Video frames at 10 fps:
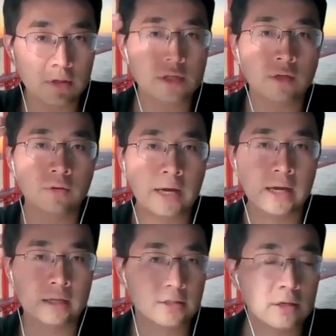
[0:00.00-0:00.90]
so
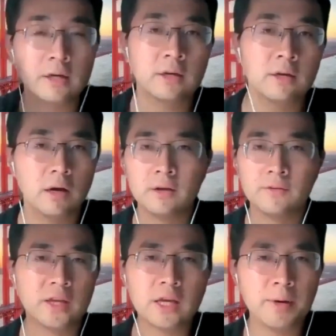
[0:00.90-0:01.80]
that
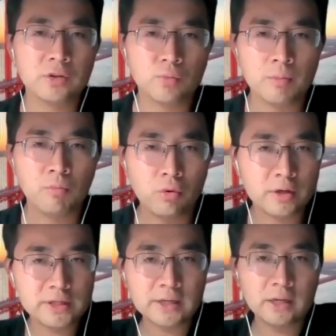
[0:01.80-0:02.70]
think about the
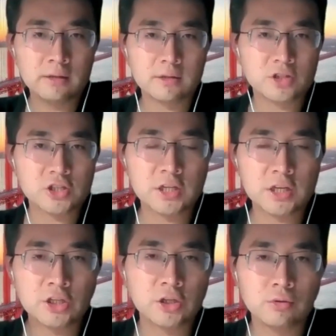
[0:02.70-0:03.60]
remora. They can
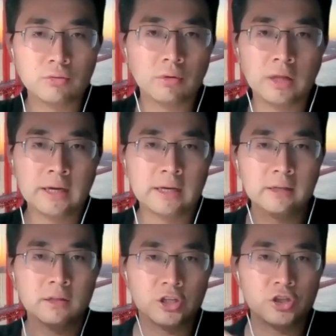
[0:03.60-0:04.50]
stick to like
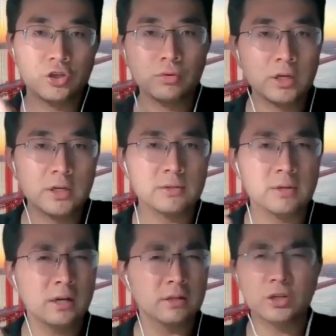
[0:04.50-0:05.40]
the tunas.
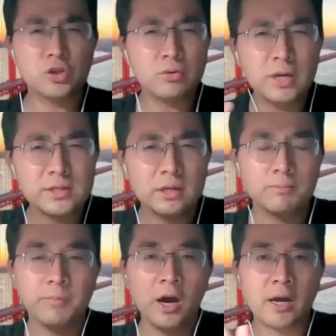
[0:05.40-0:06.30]
The tuna's
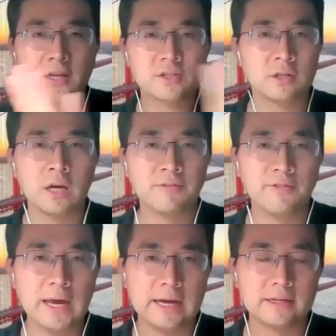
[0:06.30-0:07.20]
body is not
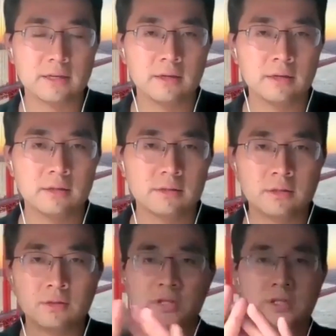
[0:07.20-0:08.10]
flat.
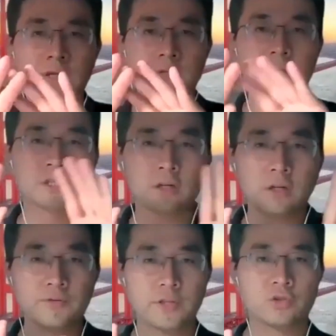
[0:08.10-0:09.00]
It's
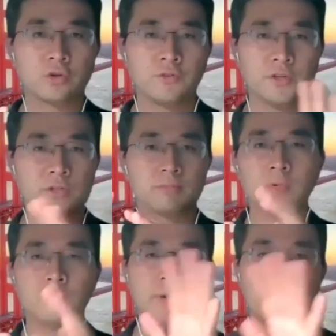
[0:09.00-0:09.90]
curved surface
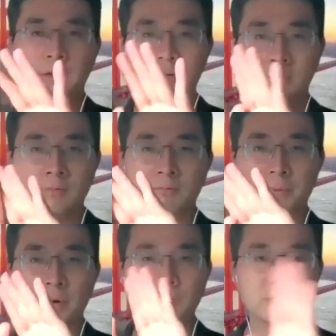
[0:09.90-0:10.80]
by
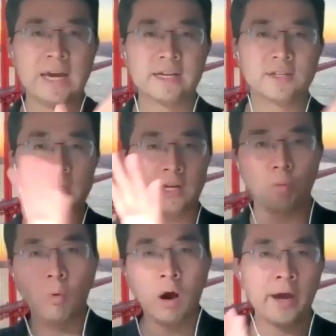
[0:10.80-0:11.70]
both x and
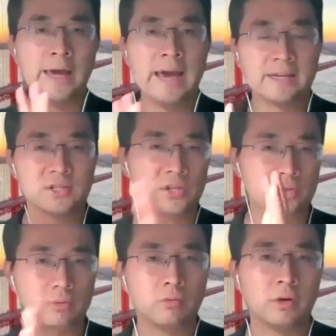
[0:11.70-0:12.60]
y
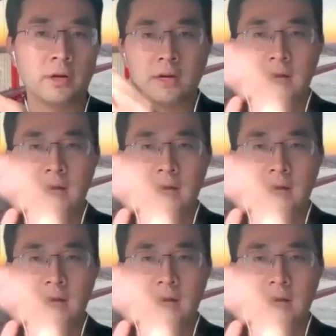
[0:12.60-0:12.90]
axis or